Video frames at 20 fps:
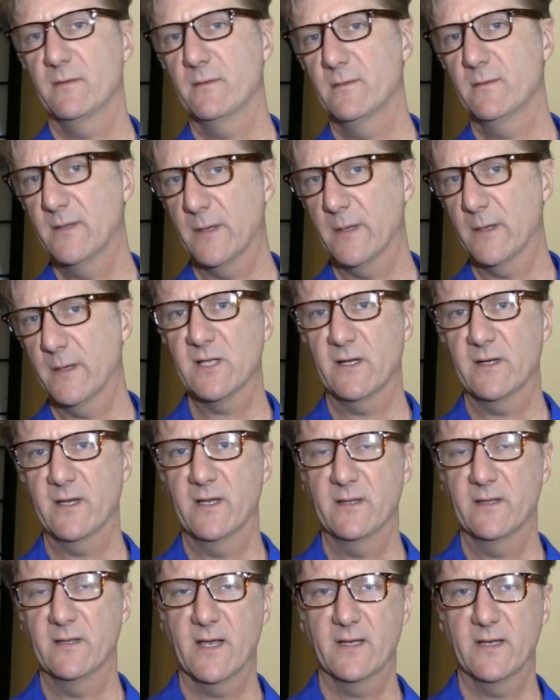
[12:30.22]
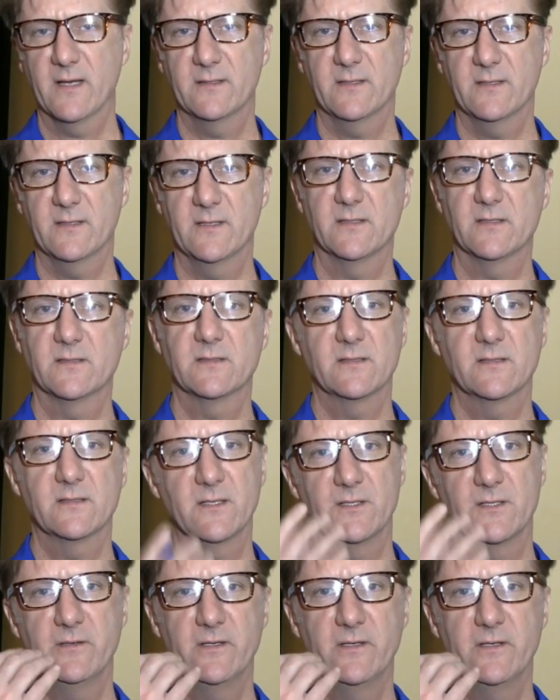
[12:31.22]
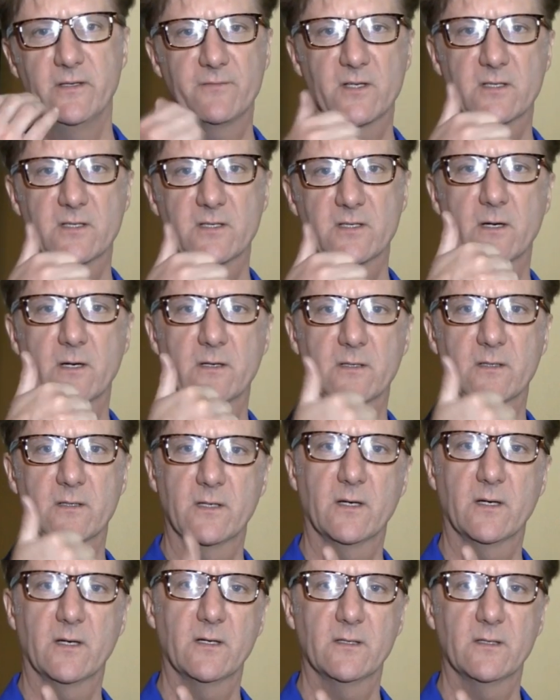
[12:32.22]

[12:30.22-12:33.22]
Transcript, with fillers: Double tonguing that is that you either have to start on a G,